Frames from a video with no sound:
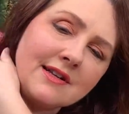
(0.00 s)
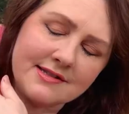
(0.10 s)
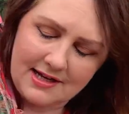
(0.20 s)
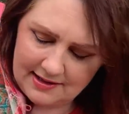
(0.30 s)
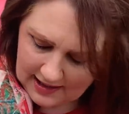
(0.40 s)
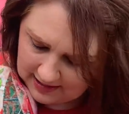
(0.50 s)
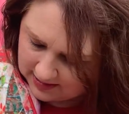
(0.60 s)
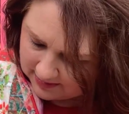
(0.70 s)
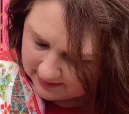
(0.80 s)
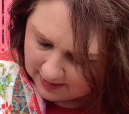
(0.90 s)
see that
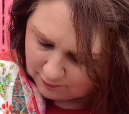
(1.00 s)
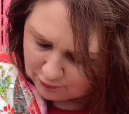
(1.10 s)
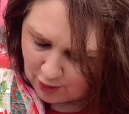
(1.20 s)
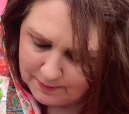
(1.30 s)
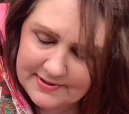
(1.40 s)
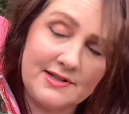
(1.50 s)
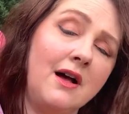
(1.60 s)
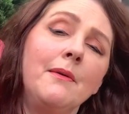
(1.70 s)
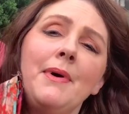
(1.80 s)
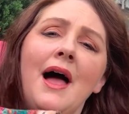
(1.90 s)
in that robe
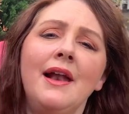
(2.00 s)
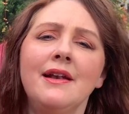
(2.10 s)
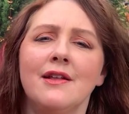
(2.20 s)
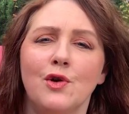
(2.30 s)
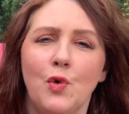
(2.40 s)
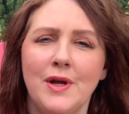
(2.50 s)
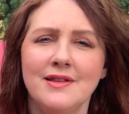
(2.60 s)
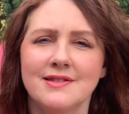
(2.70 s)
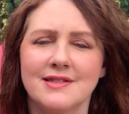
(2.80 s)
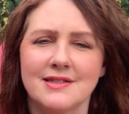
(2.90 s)
style pattern. The
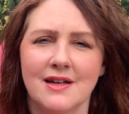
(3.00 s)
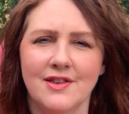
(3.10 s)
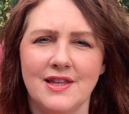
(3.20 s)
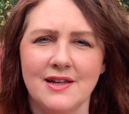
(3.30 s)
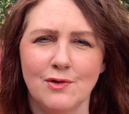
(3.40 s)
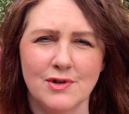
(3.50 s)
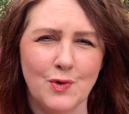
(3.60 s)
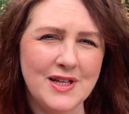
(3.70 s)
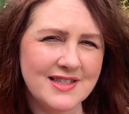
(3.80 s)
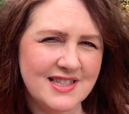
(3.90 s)
quince, I think, or
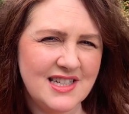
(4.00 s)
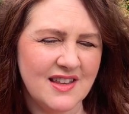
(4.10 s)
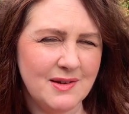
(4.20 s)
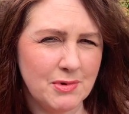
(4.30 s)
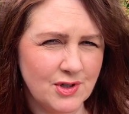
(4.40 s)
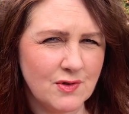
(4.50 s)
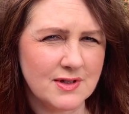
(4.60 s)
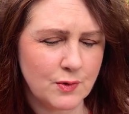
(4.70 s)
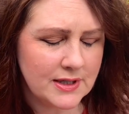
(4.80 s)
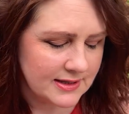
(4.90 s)
quincy, pretty sure
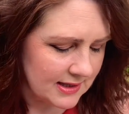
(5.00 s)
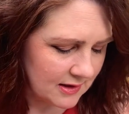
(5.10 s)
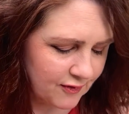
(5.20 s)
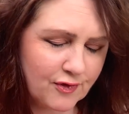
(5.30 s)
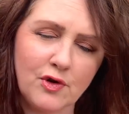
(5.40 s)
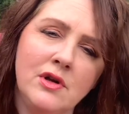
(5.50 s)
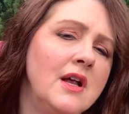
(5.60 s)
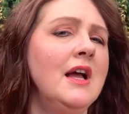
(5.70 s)
it's quince, like the fruit,